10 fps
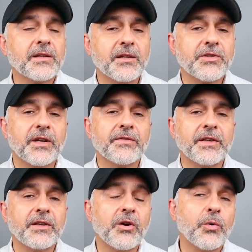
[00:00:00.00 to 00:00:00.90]
longevity
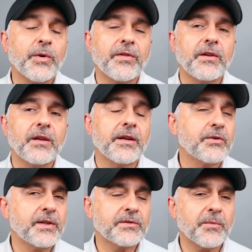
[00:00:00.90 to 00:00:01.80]
go with the L'Air
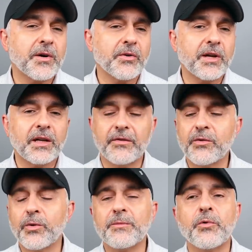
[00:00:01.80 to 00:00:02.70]
du Desert Marocain. If
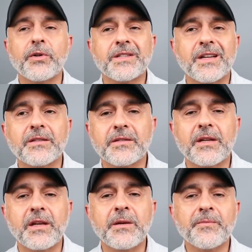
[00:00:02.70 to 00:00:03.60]
you want more
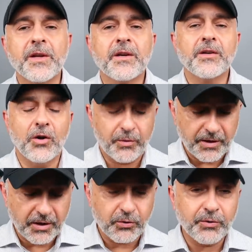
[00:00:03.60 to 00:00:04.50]
intensity, go with
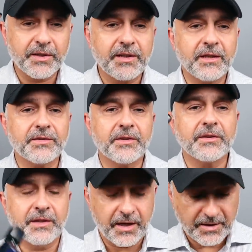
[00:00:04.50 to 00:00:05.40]
Au Coeur du
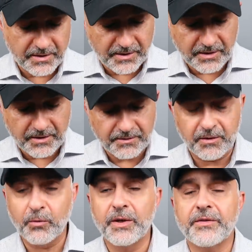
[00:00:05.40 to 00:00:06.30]
Desert. And uh,
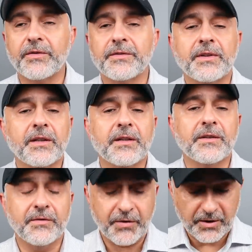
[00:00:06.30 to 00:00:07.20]
a wonderful
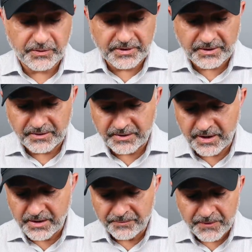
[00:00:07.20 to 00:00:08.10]
uh, fragrance, as I
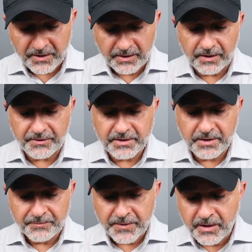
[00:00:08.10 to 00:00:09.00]
said. Love it.
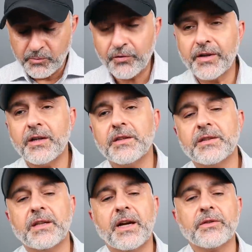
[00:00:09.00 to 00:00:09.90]
Moving on
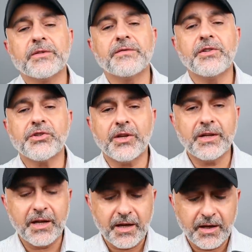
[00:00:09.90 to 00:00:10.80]
to the House of
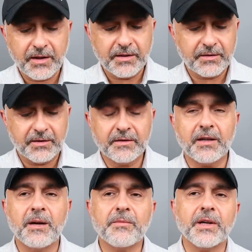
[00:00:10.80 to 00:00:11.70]
Nishane. This is
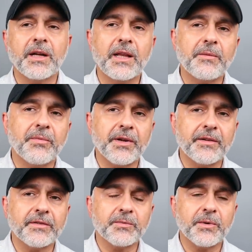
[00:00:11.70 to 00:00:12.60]
Ambra Calabria,
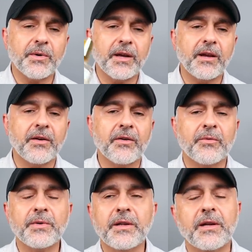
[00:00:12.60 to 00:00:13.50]
this one right here.
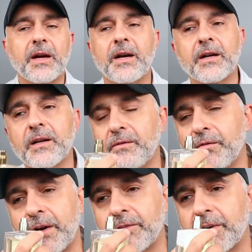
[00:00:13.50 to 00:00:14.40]
Really a
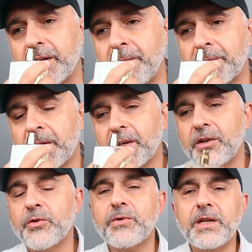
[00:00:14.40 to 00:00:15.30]
very, very
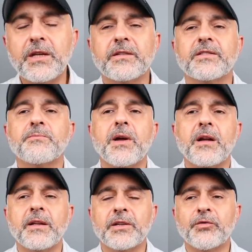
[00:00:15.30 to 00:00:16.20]
unique
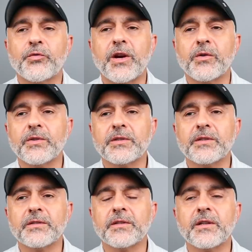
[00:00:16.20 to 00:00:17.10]
smell and
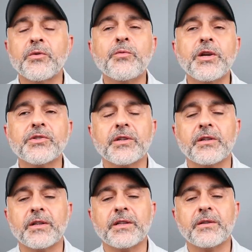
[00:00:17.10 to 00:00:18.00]
fragrances and
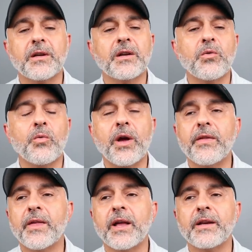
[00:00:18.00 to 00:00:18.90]
original in, in a way
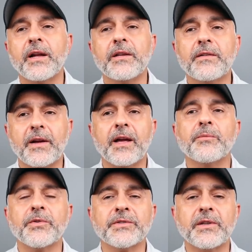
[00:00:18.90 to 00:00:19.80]
that I love
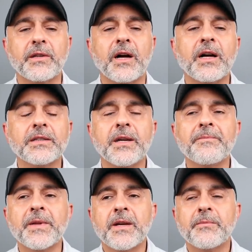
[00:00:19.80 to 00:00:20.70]
ambers a lot.
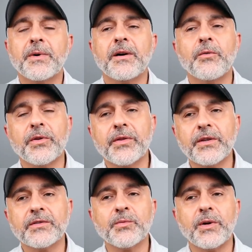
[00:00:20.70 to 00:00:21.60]
But with
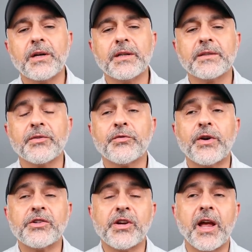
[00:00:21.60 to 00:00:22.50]
this one, it's a
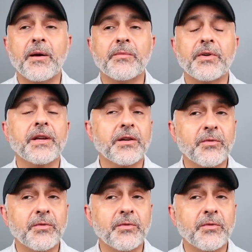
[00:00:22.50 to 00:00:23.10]
fresh amber and a